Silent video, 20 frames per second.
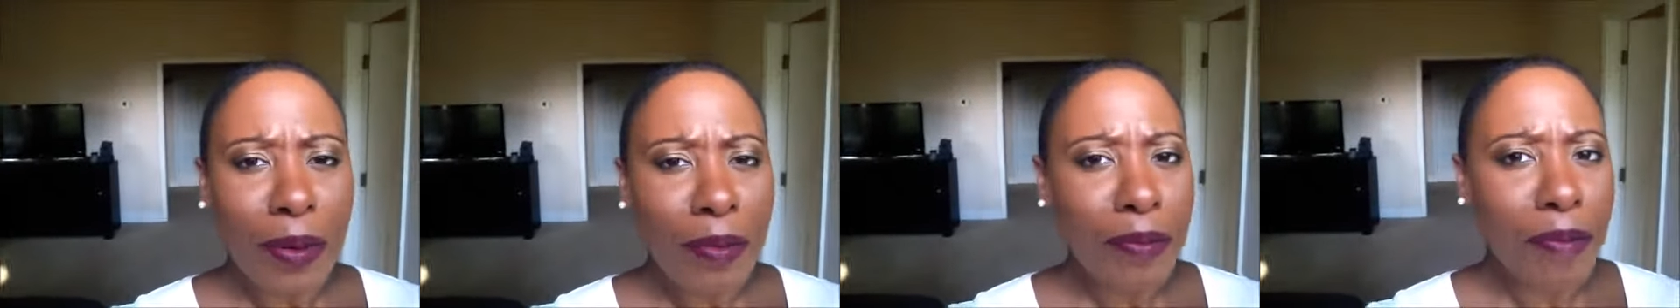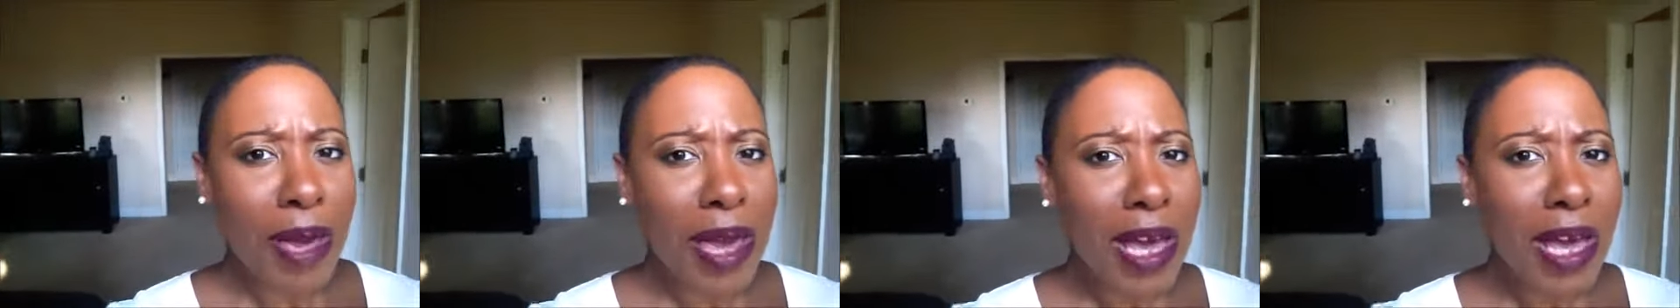
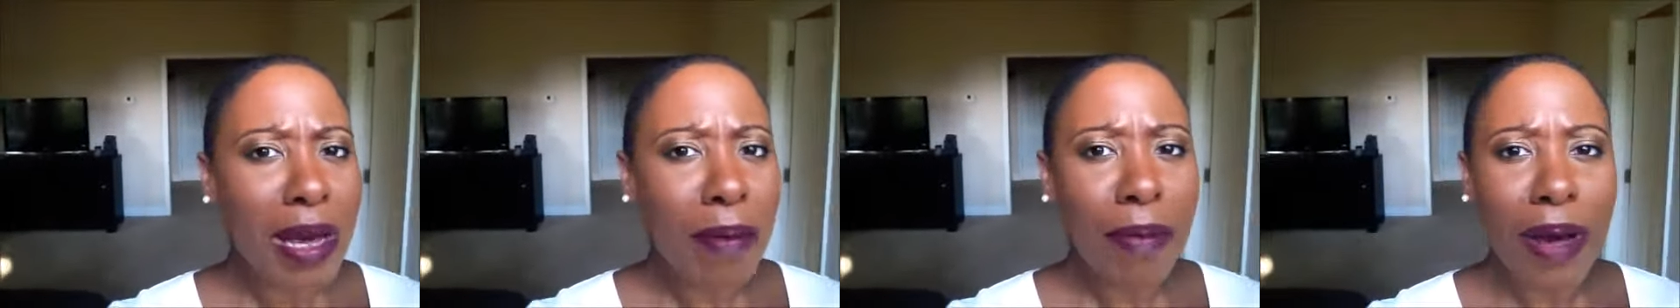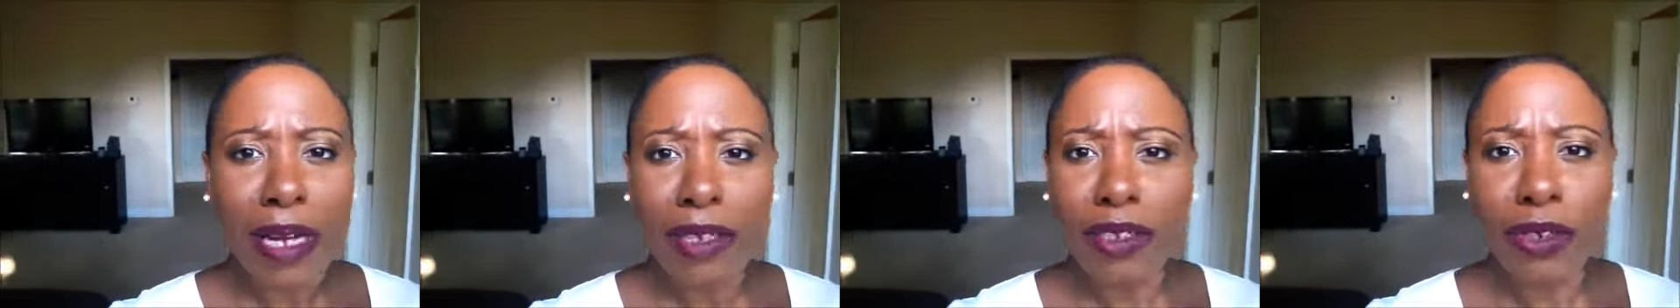
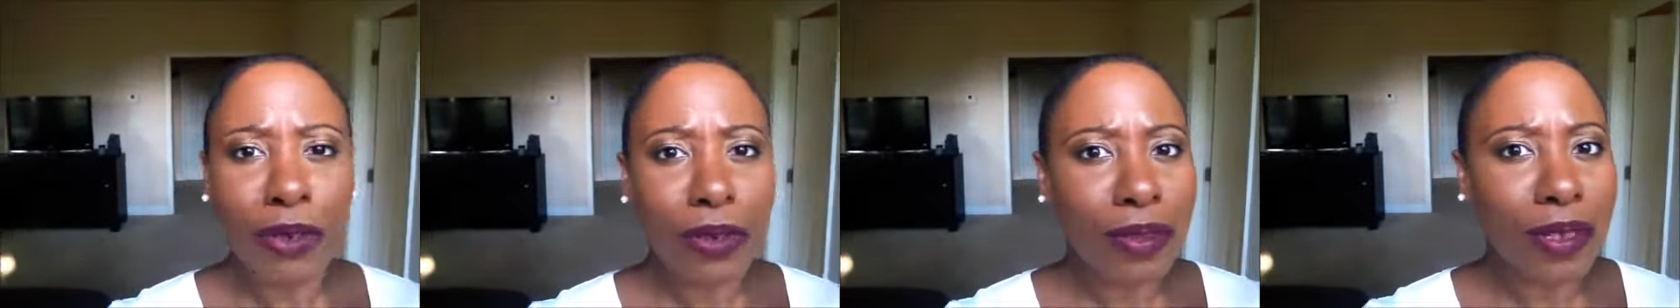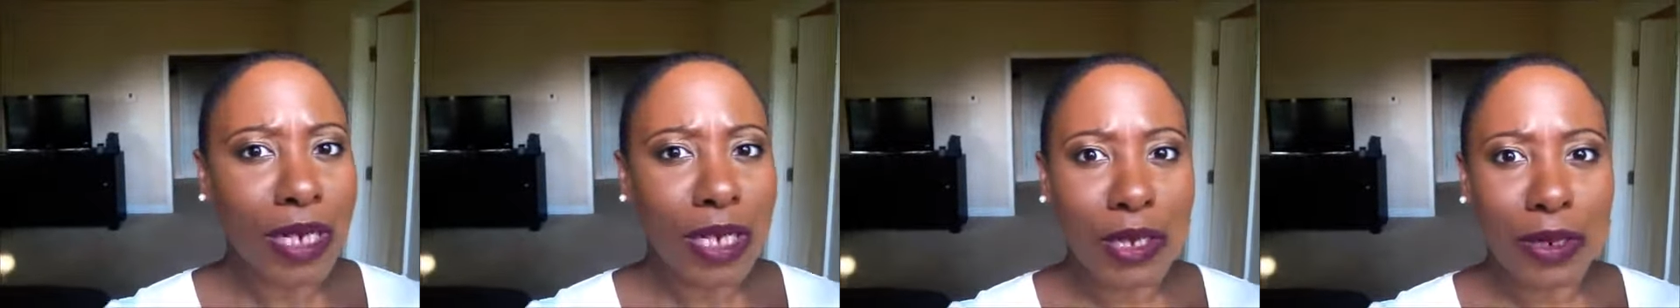"Ma'am, I
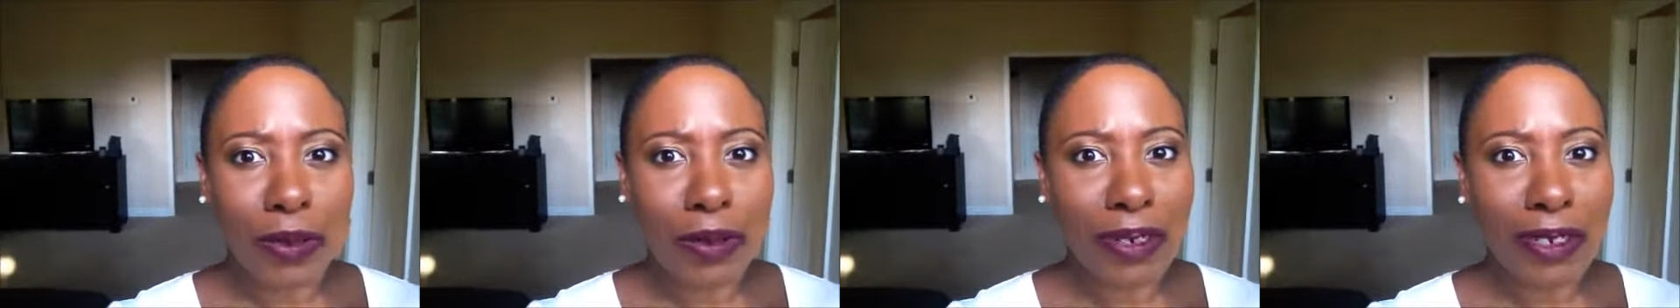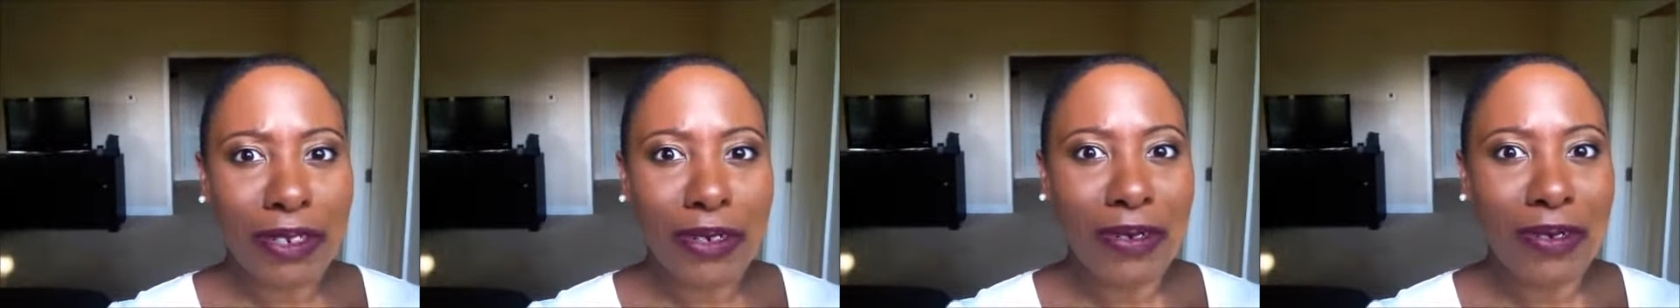don't think you
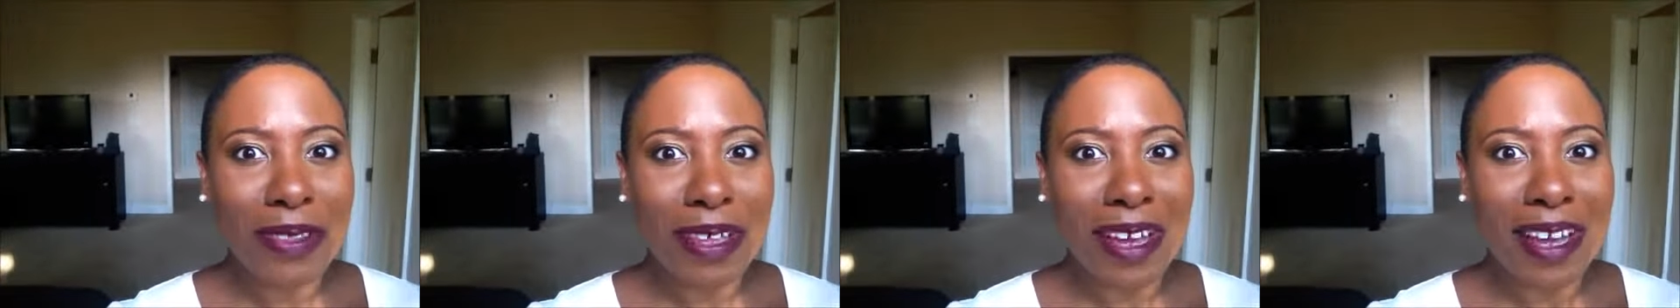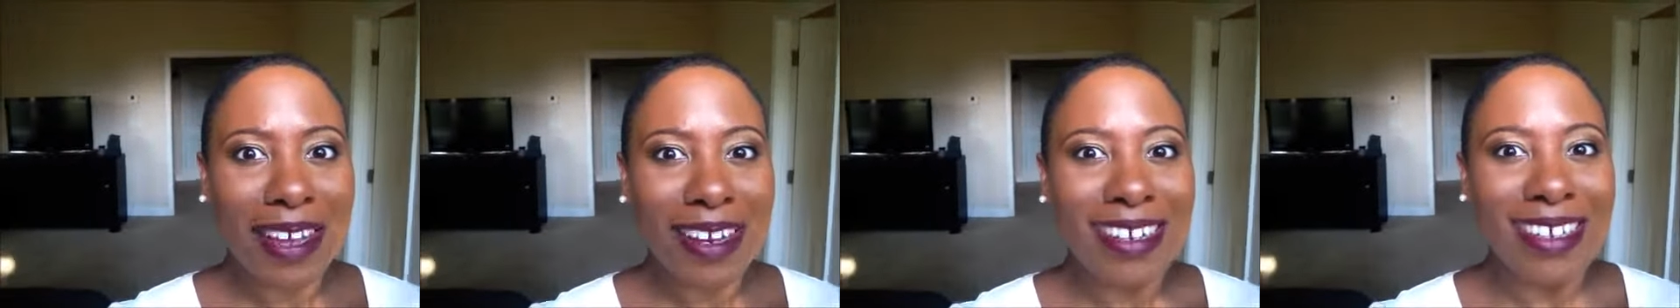can do that."